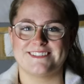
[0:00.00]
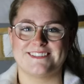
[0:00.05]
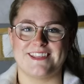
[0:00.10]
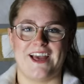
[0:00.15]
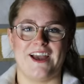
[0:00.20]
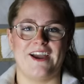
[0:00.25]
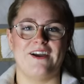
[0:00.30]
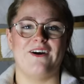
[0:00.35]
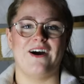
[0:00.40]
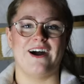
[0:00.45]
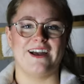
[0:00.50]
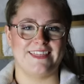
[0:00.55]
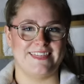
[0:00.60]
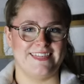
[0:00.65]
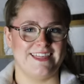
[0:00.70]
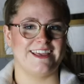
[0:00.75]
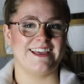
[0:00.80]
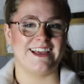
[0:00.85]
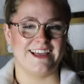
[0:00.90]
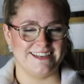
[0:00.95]
so I
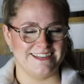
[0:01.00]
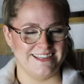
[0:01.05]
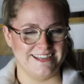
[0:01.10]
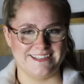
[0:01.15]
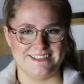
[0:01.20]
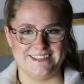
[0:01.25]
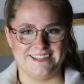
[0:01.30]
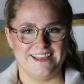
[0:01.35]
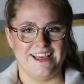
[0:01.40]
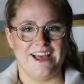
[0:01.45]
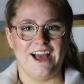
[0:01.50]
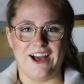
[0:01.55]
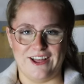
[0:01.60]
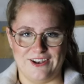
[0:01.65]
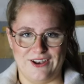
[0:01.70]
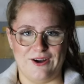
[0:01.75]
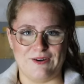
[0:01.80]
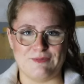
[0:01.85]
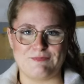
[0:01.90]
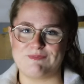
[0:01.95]
think I need
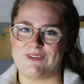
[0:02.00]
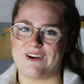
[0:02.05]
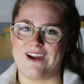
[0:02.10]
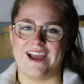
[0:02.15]
a lot of